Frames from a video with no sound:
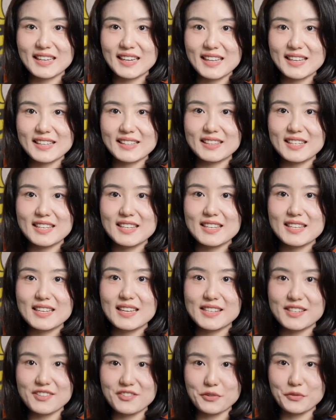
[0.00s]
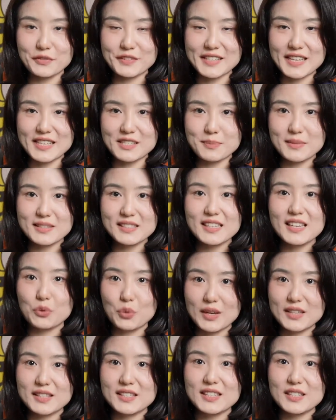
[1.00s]
click the year of assessment
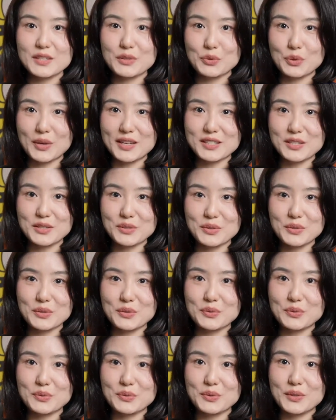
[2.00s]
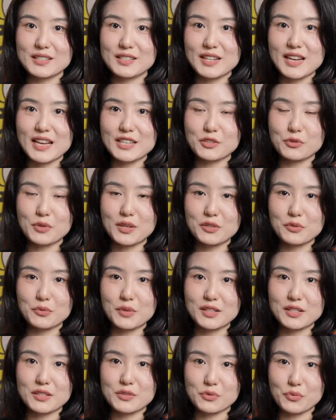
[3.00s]

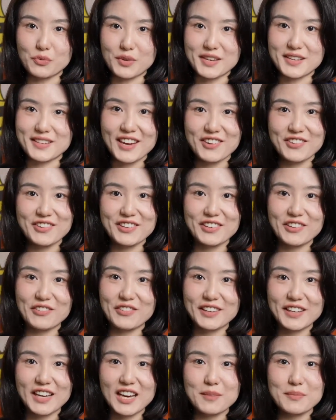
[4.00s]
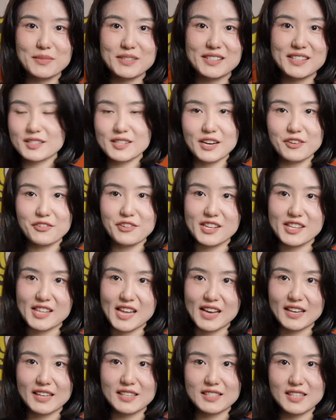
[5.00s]
2022/2023. Here we go, it comes salary
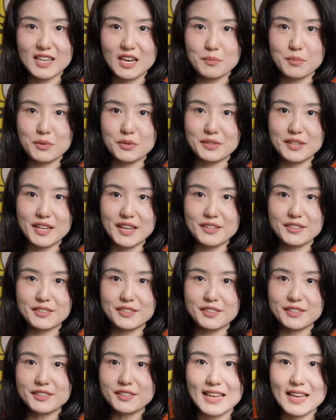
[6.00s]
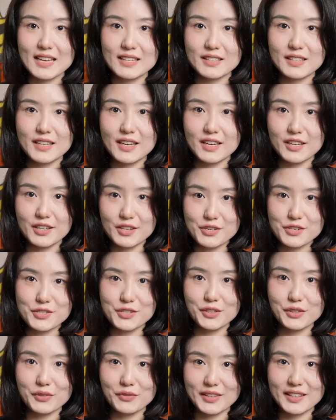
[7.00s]
tax computator, and
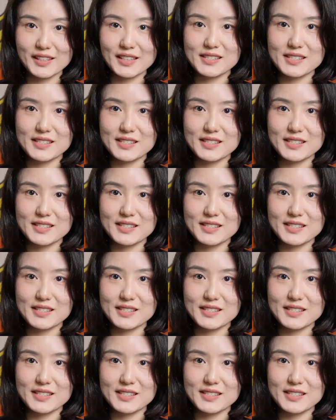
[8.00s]
initially we can